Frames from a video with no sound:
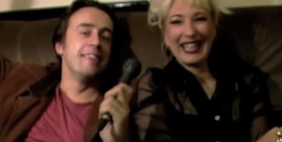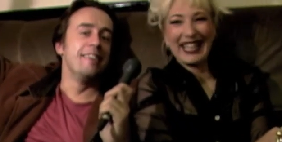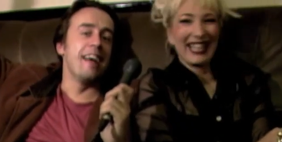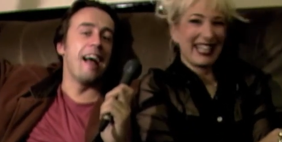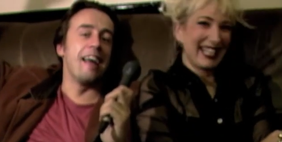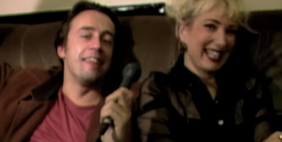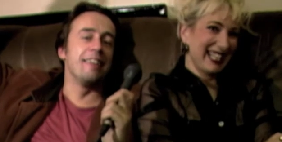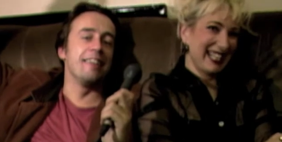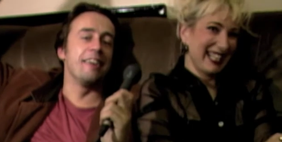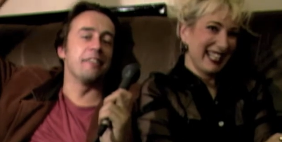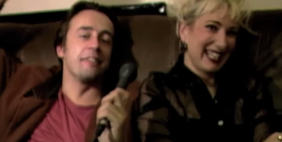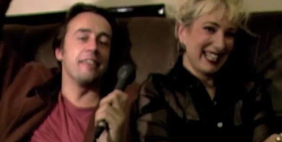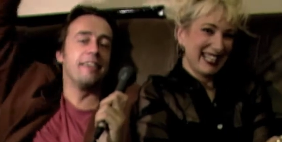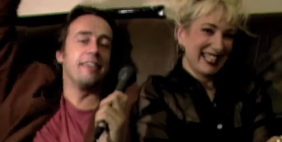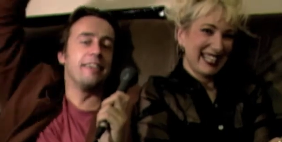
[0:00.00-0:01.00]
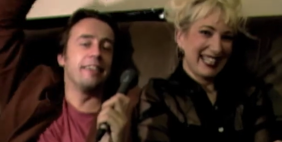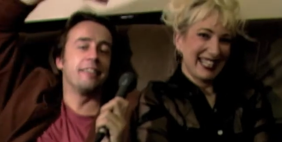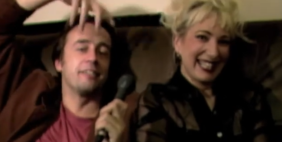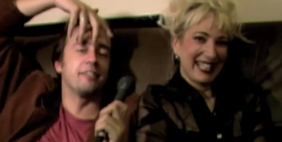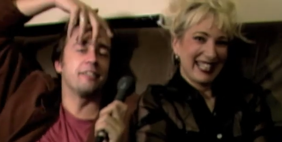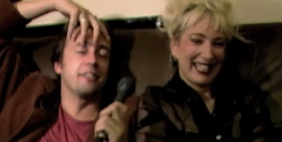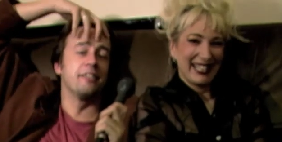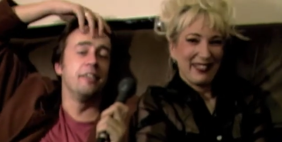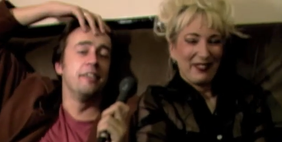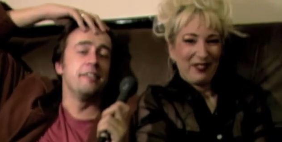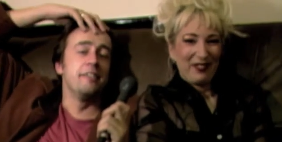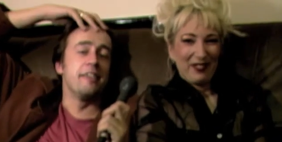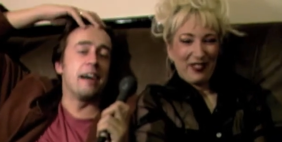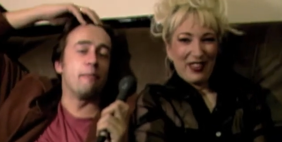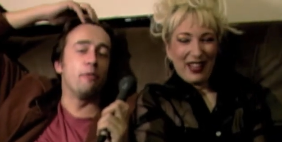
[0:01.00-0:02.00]
Speaker 1: and I think it's.
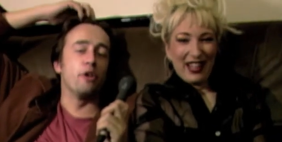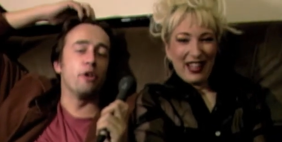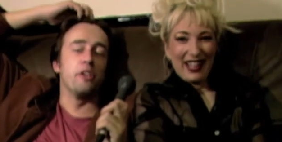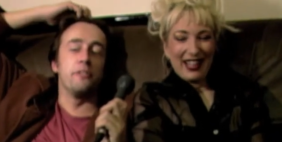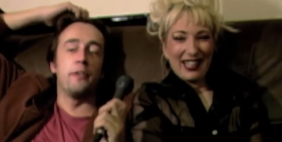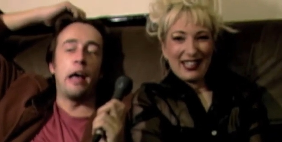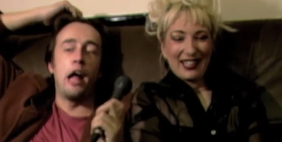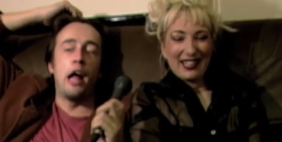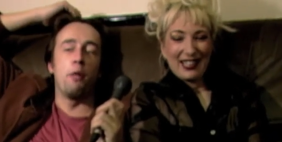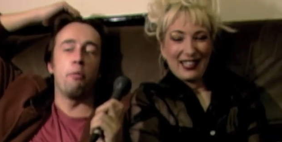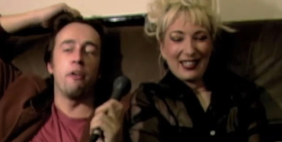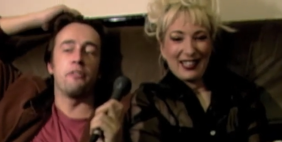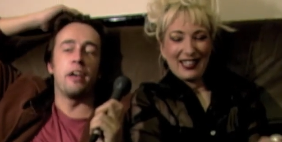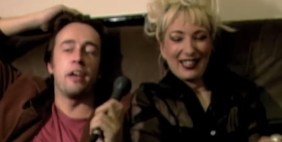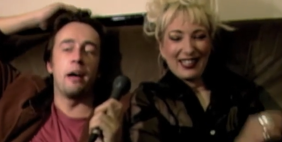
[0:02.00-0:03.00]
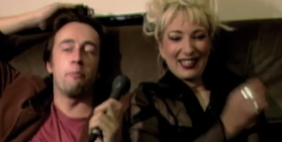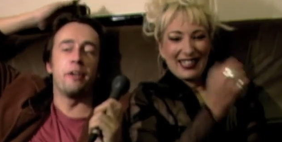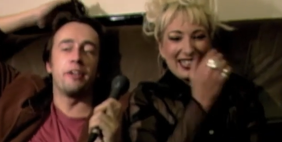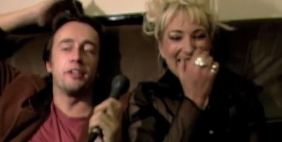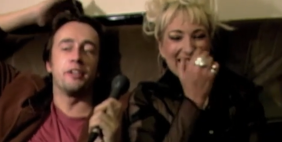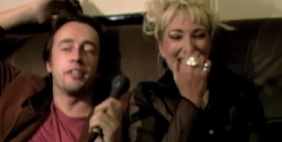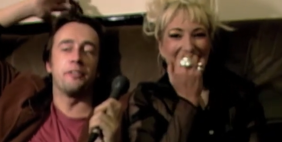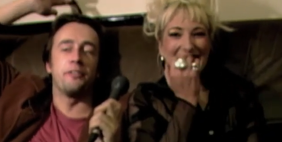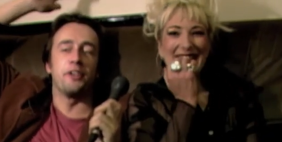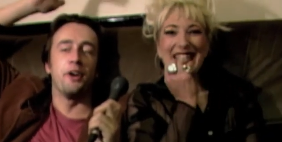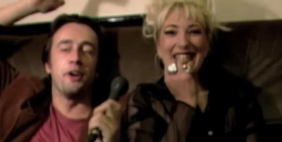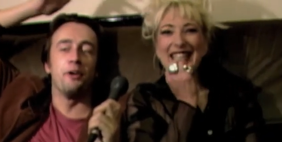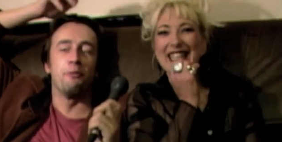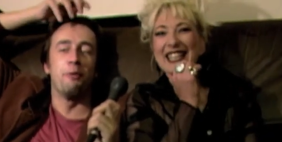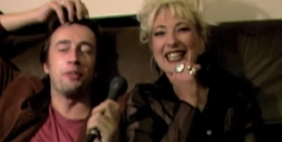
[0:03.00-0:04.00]
I'm looking for help off camera because I've
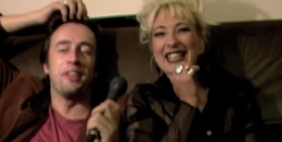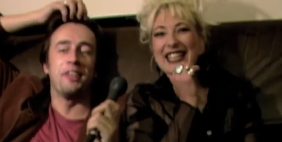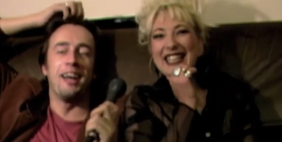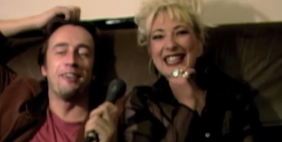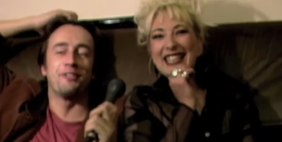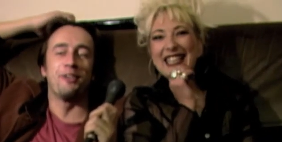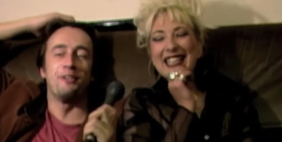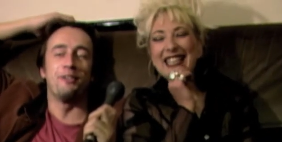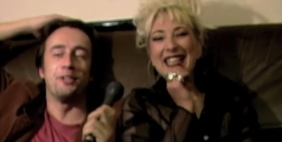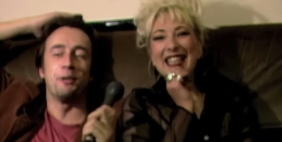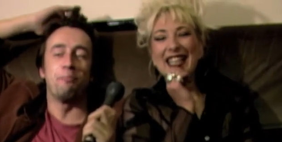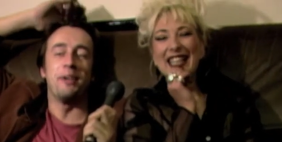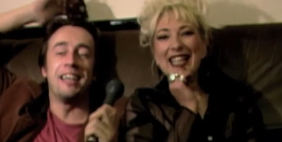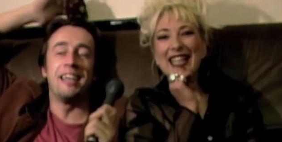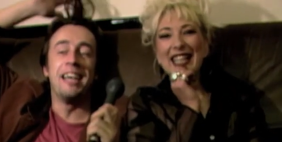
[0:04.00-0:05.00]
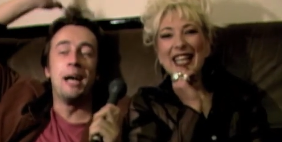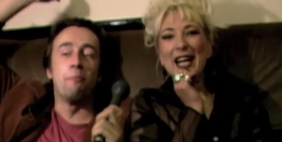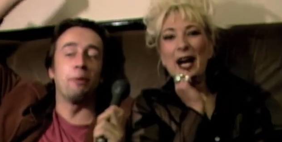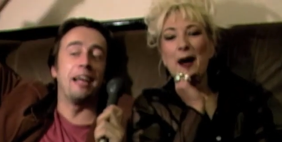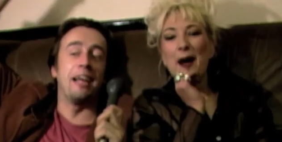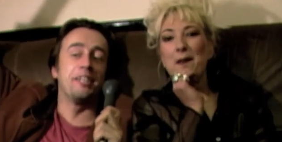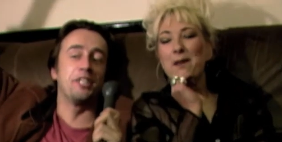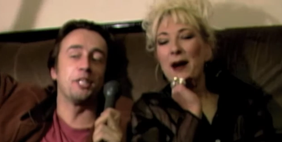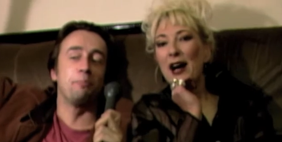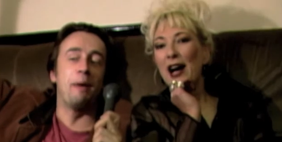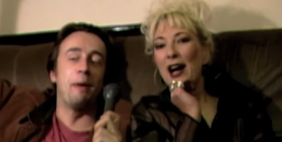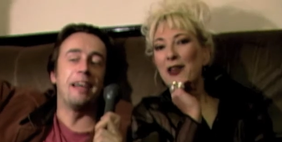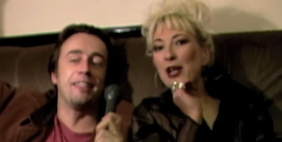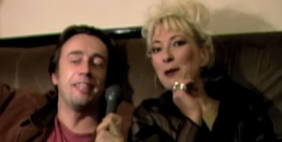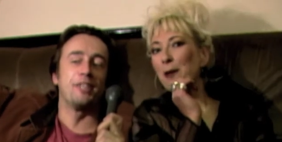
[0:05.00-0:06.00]
forgotten what the outro should be, but I
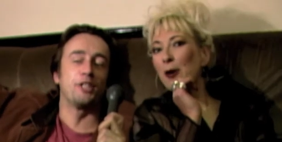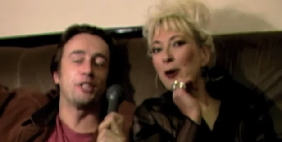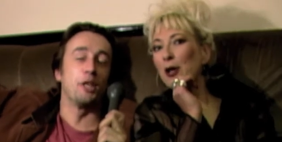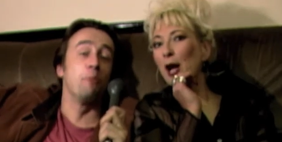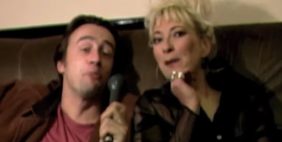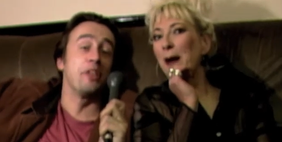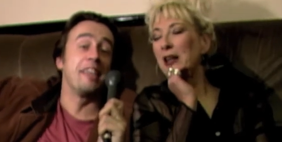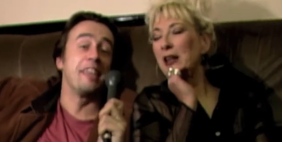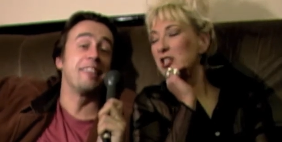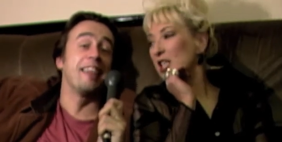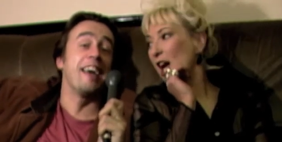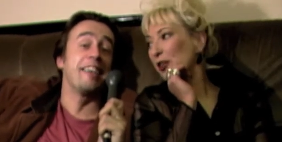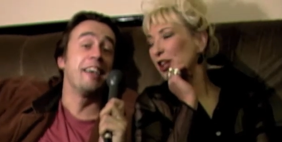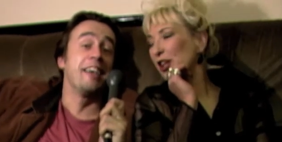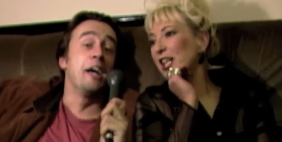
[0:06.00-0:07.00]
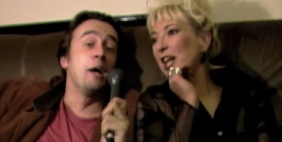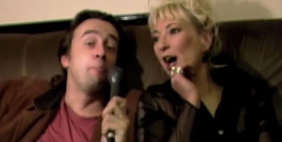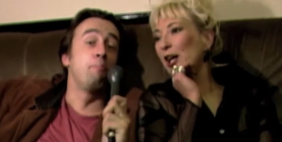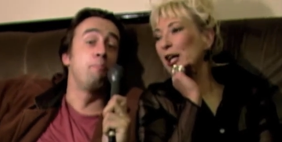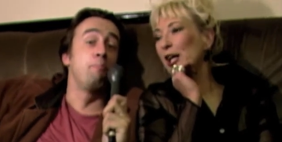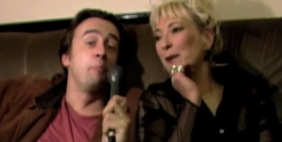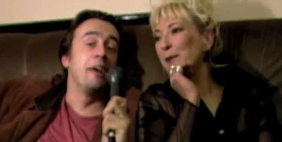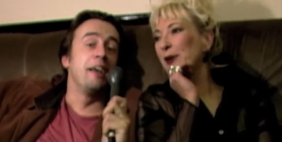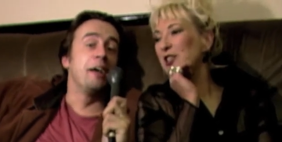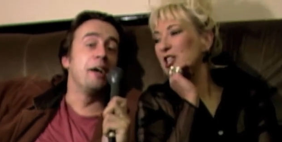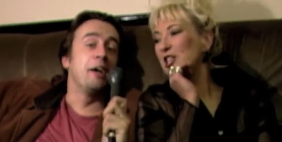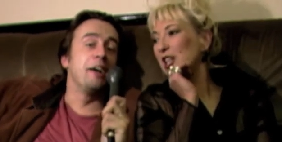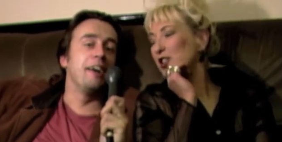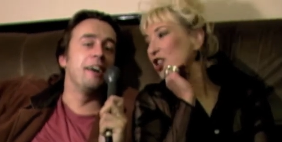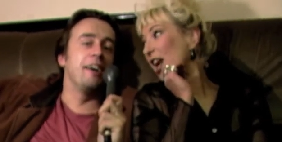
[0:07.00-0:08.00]
suspect
Speaker 2: it's something like... the younger,
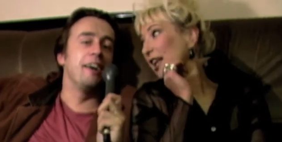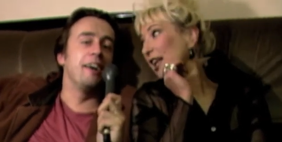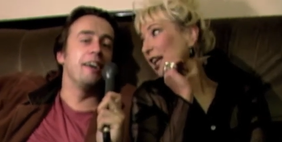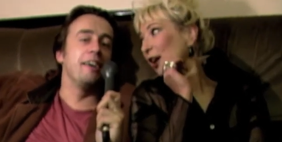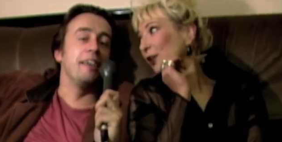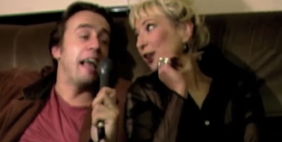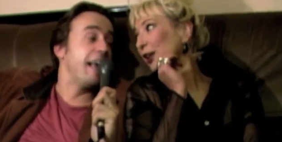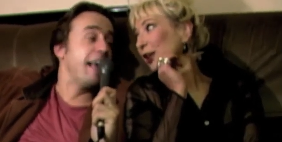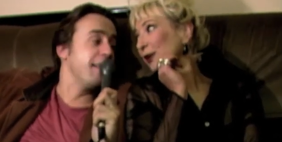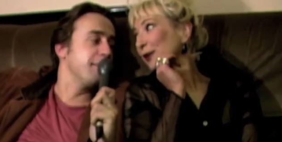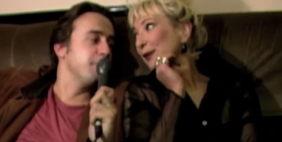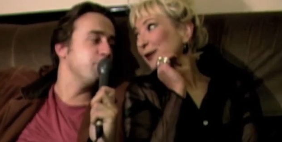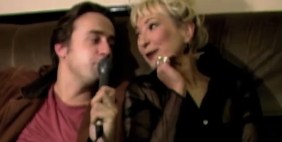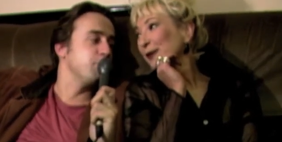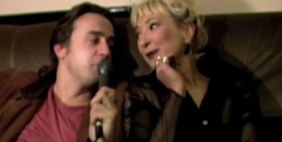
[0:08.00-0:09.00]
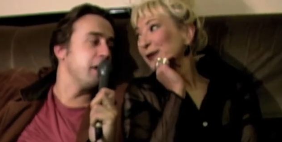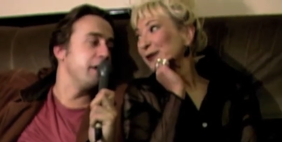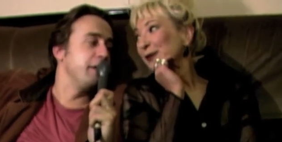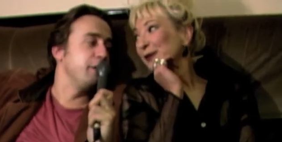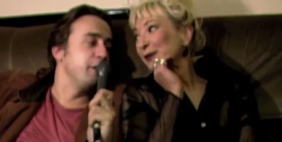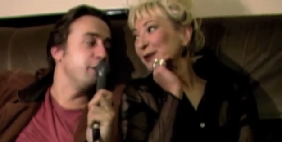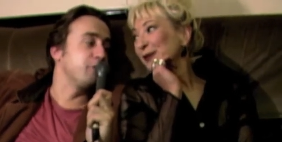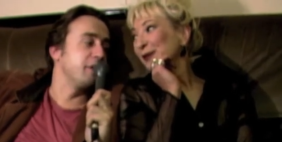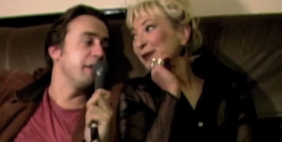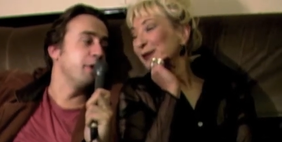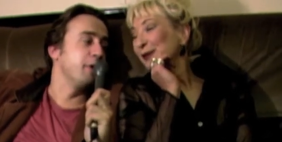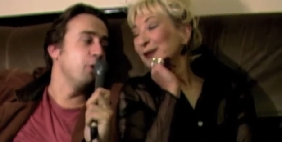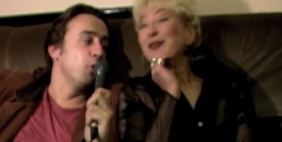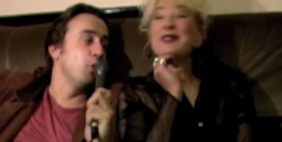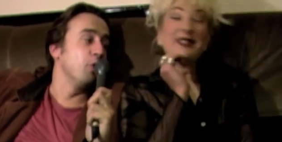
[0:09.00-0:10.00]
prettier Jenny, aren't you?
Speaker 1: Jenny, you've said
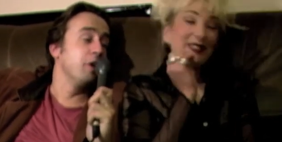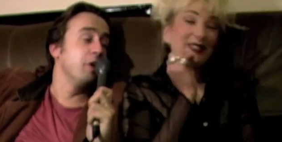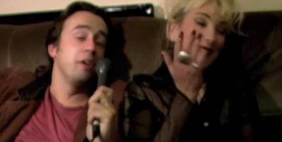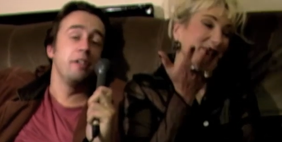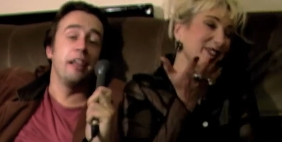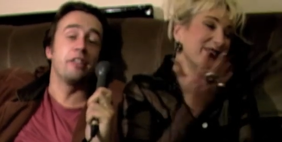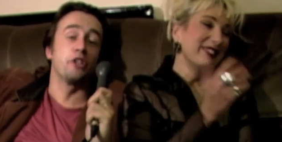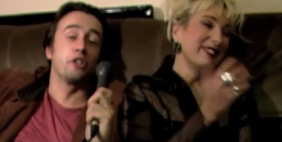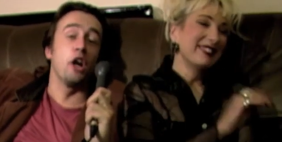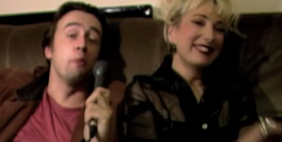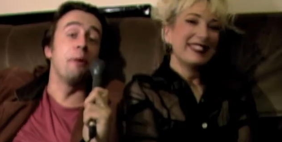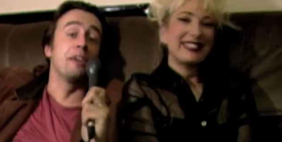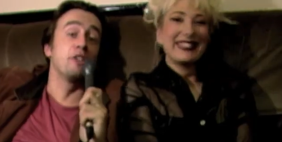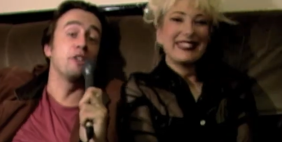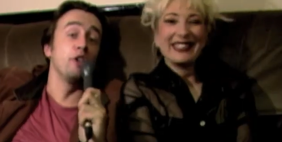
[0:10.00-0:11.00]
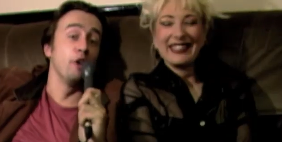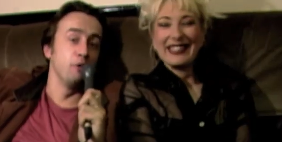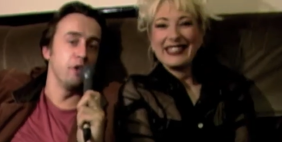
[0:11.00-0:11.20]
it all. Let's go back to you,